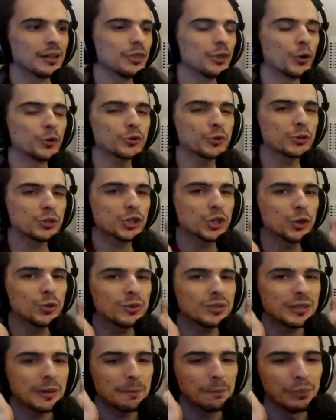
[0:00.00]
Those are
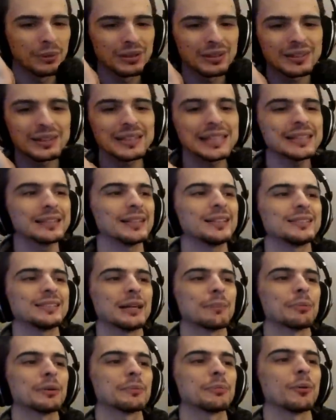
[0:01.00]
two completely
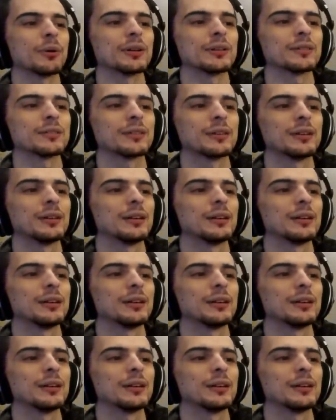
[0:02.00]
separate points.